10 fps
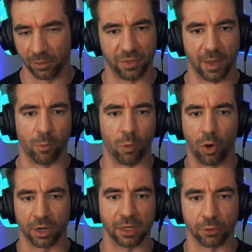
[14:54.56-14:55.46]
them
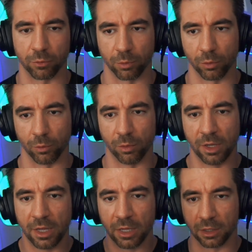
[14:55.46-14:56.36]
walking through
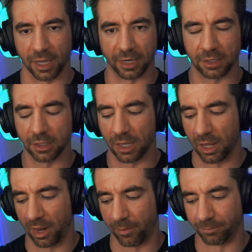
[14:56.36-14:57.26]
like,
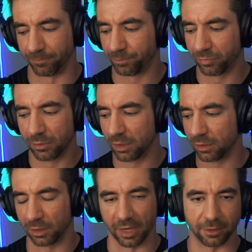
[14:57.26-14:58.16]
um,
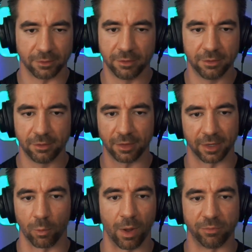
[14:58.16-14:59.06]
like like
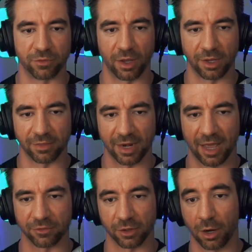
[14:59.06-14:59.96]
a website that
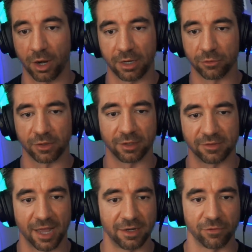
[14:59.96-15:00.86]
has like, all right, here's like
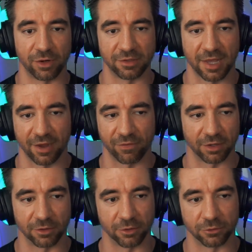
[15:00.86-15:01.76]
10 different attack
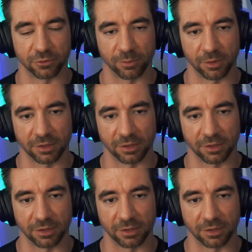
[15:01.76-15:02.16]
vectors or something